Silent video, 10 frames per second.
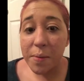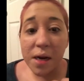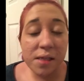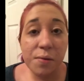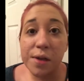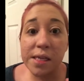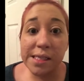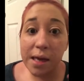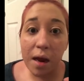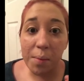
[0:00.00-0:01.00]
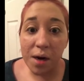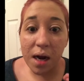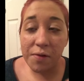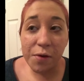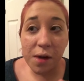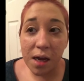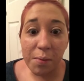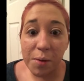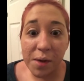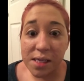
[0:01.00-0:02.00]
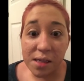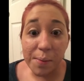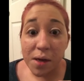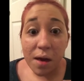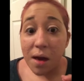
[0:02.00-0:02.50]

but I swear this camera, iPhone camera picks up